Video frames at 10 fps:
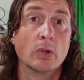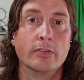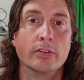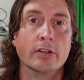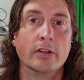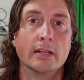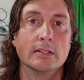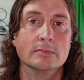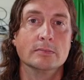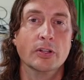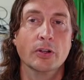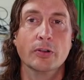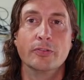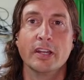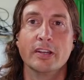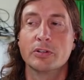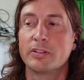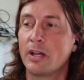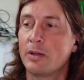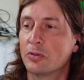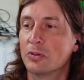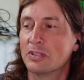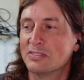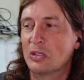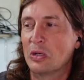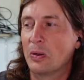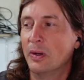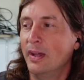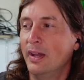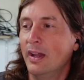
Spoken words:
wherever you're at, if you have more time for it. So